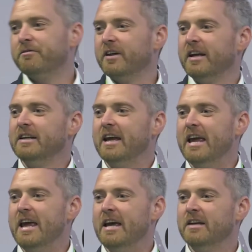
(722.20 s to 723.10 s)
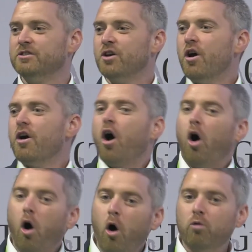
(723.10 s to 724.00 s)
flint is
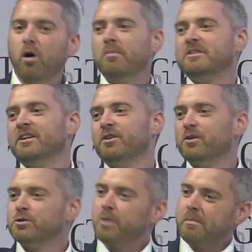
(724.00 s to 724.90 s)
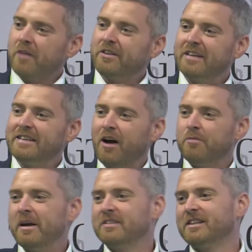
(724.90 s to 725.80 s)
all raw materials. We melt that
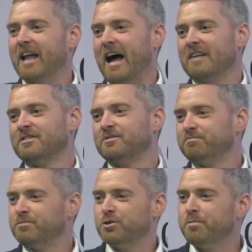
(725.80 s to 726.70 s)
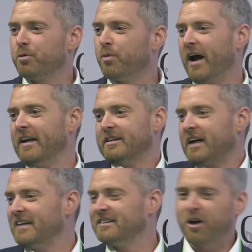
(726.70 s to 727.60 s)
down, makes glass, super white,
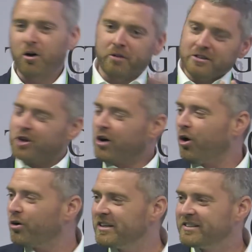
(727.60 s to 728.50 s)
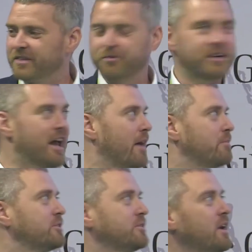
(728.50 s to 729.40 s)
Geisel. It's got all these different
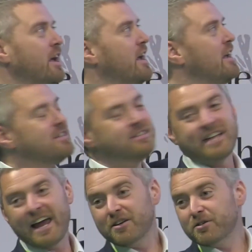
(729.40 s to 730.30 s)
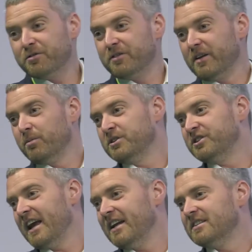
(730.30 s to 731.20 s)
names. Standard flint, which
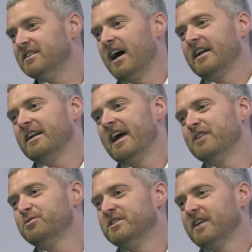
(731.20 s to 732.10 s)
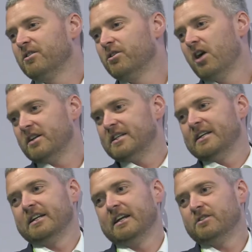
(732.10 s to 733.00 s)
they decided, has recycled
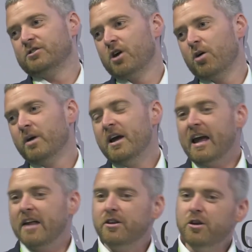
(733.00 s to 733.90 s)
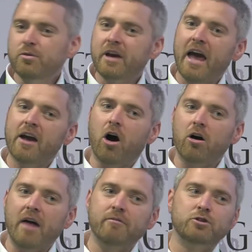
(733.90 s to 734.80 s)
content in it. So in the UK,
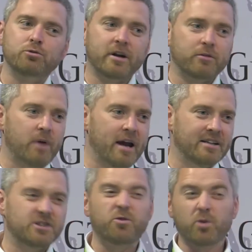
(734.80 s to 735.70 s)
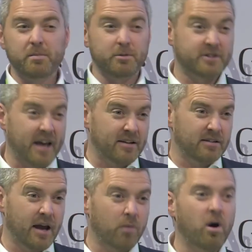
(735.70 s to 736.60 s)
our average running rate is 40%.
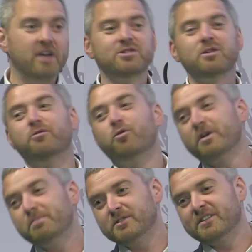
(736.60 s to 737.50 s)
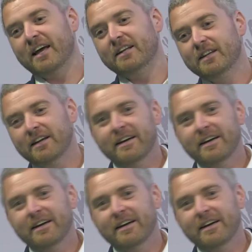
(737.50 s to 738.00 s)
And why it's only 40%